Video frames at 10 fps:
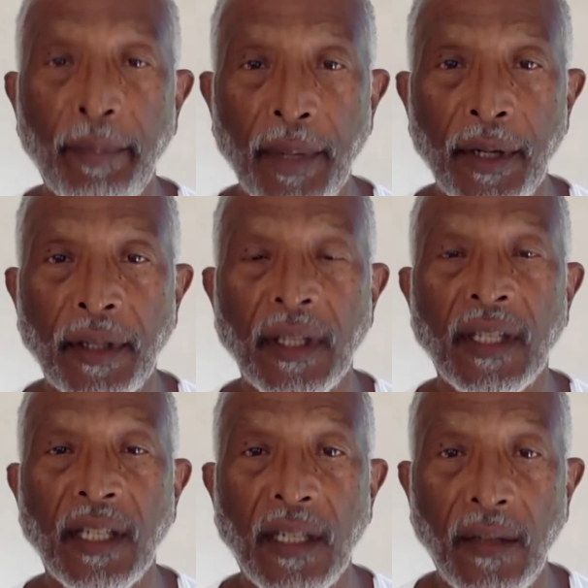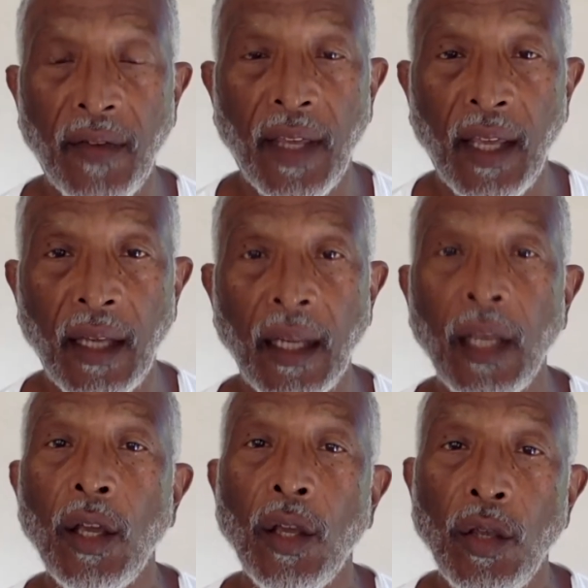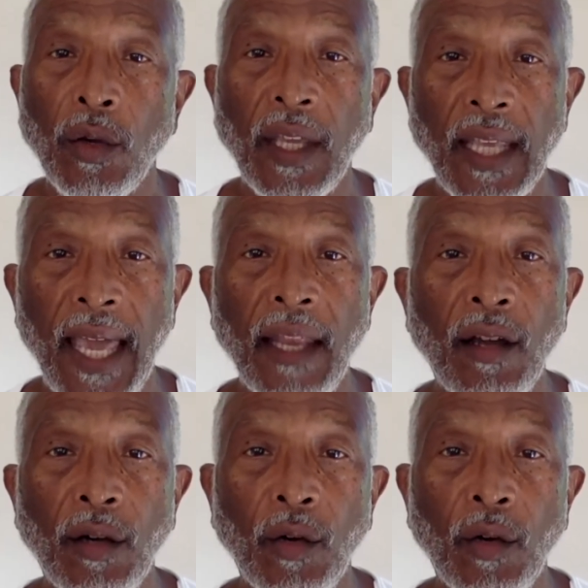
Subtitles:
birth certificate, you can head on